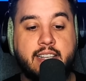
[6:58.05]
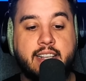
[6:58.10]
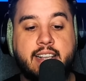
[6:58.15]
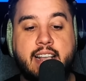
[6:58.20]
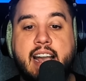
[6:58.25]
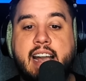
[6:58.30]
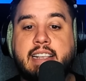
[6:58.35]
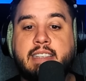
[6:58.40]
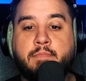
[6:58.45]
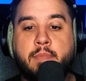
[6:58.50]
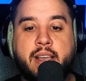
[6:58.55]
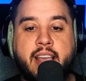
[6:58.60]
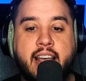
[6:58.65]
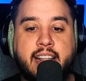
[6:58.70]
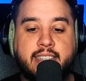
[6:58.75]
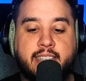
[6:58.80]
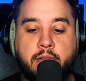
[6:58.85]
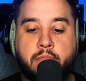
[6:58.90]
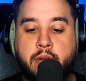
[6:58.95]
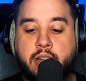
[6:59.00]
Guys,
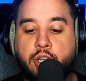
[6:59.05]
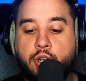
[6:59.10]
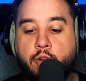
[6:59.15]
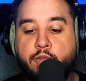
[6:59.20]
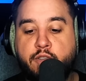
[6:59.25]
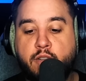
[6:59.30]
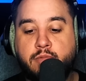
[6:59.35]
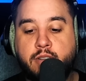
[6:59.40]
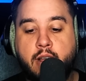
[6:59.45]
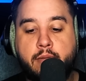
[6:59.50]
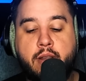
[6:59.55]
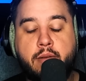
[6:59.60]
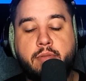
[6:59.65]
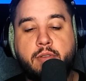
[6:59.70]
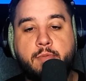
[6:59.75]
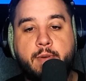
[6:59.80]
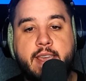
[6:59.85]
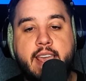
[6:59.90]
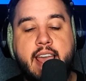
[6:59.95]
Mackenzie Mitchell from WWE